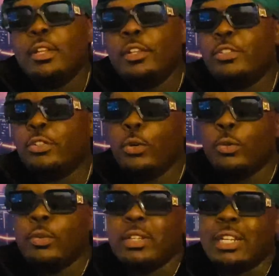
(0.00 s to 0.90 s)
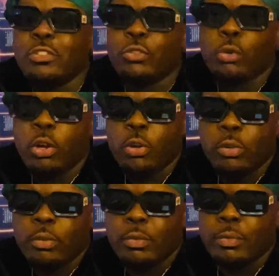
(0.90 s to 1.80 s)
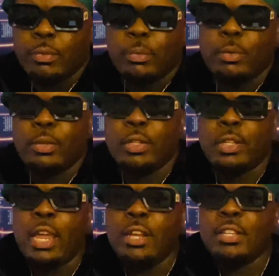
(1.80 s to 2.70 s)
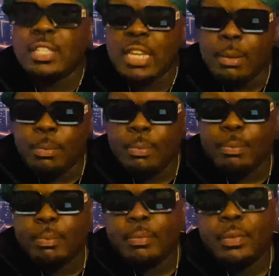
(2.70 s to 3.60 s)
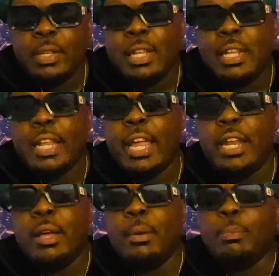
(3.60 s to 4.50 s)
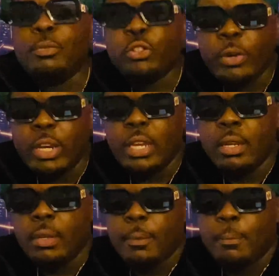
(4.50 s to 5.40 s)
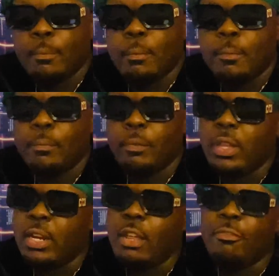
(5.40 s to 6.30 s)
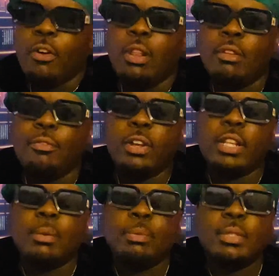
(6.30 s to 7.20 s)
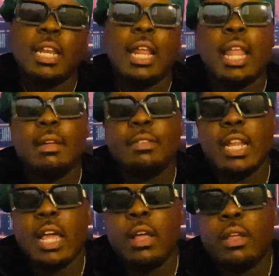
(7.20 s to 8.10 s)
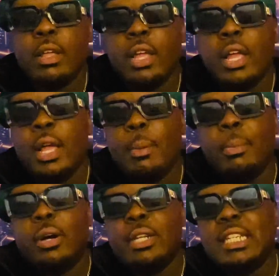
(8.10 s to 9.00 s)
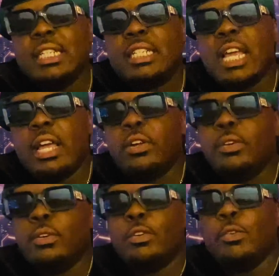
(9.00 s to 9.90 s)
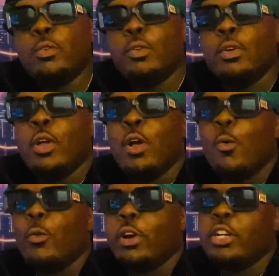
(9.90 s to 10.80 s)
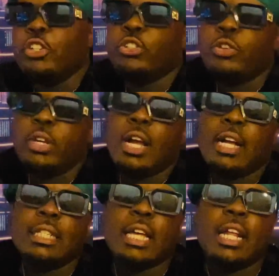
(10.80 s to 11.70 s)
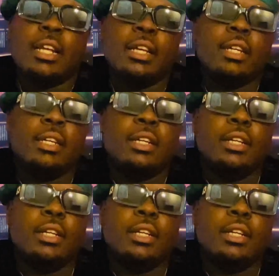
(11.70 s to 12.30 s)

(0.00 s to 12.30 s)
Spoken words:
So they struggle, they simp, they end up tricking, and they fall in victim to that lifestyle. But on this channel, we're gonna show you guys how to